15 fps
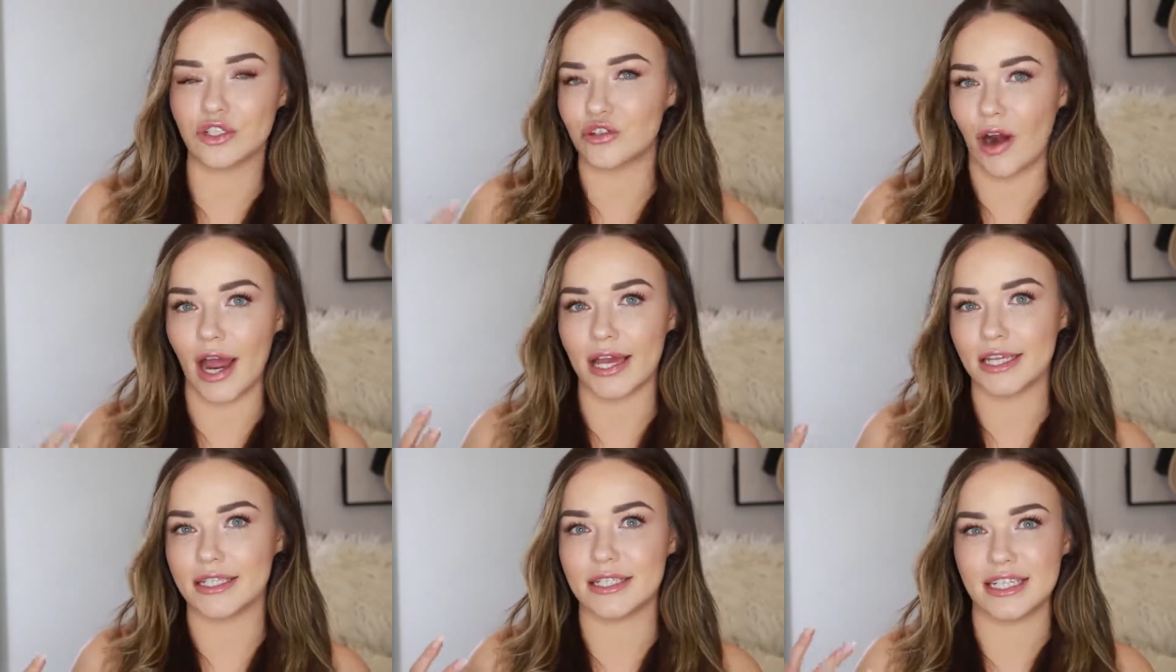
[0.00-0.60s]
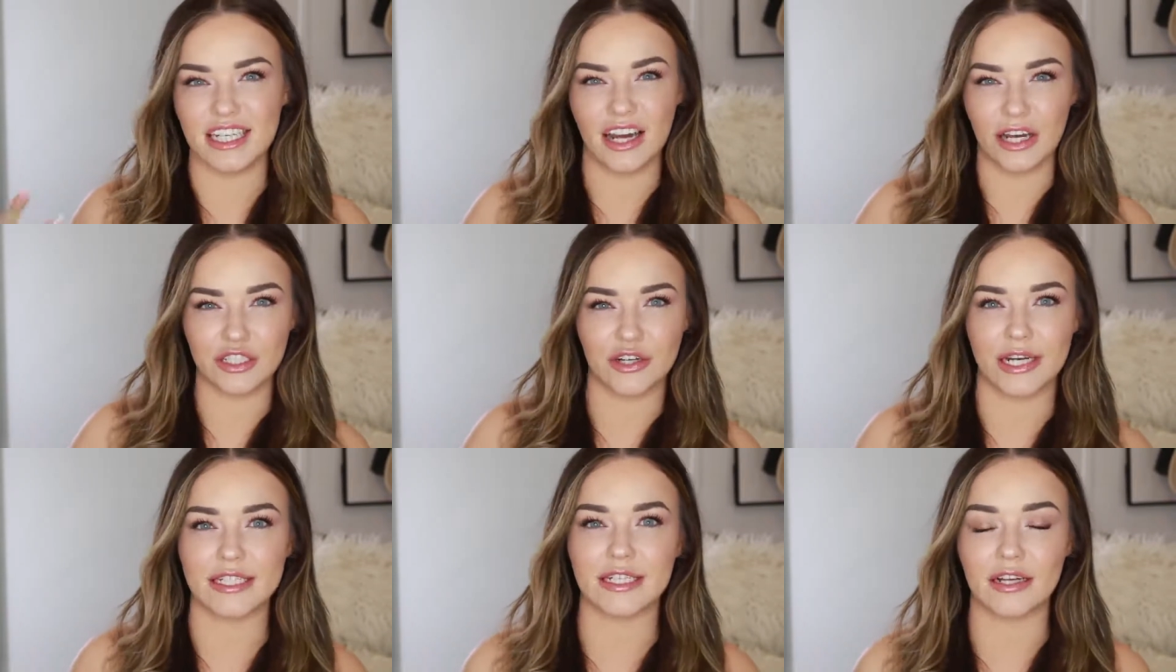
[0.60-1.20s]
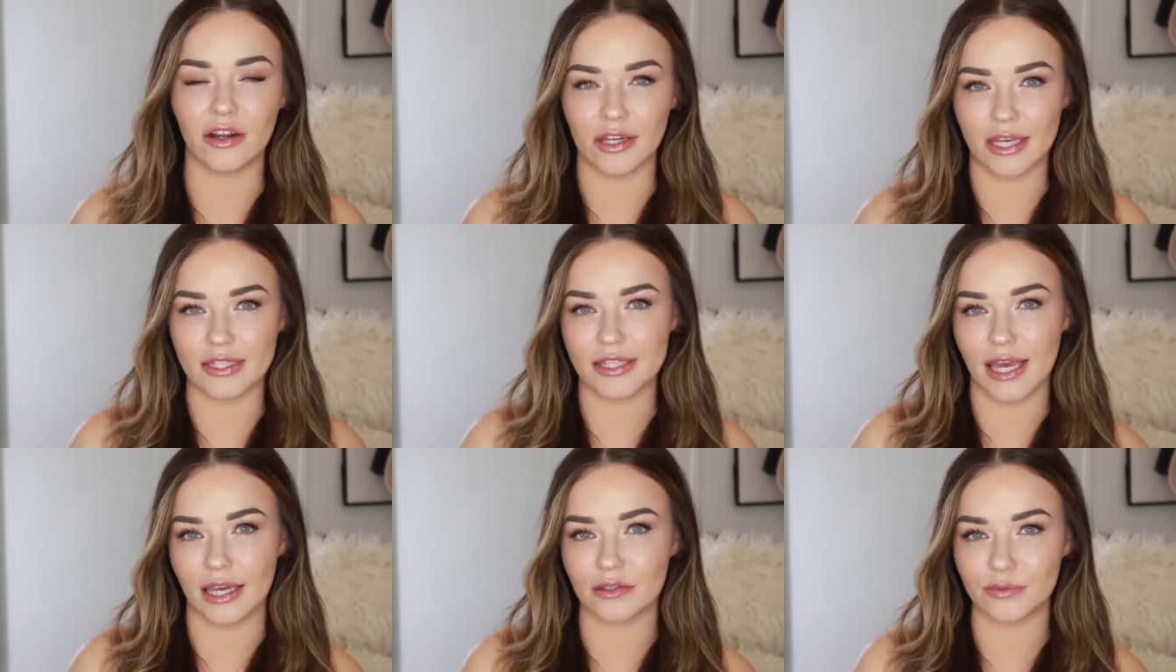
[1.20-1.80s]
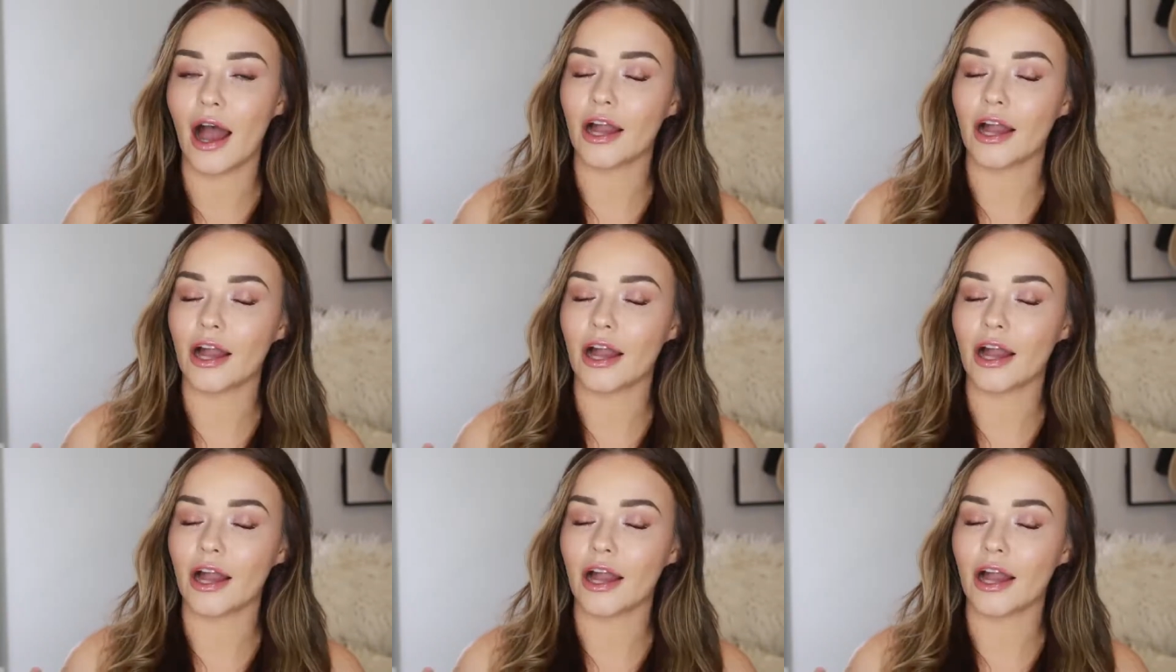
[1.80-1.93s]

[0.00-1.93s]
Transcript: dry, dehydrated looking skin.